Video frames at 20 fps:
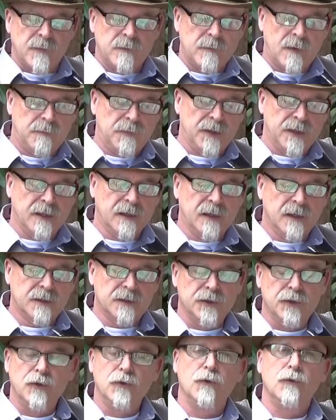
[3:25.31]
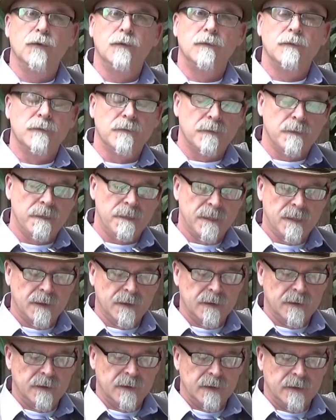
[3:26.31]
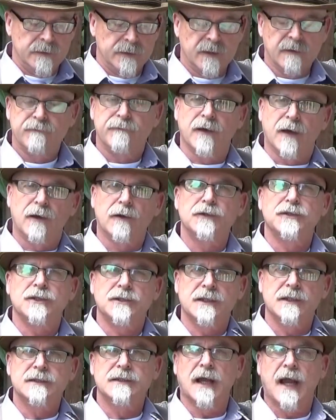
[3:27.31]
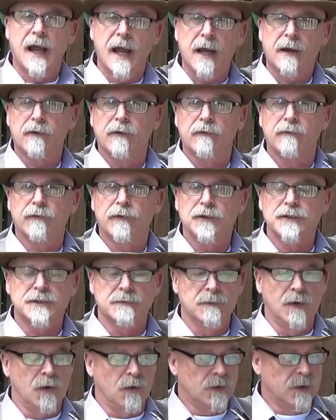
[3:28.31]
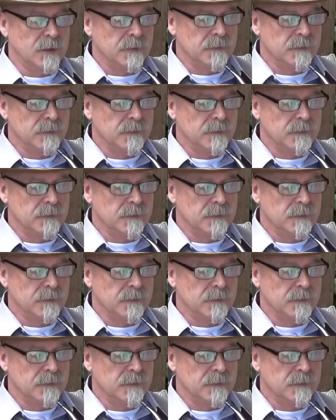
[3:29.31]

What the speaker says: my buddy Huck knew that a feller just gets a hankering for a smoke.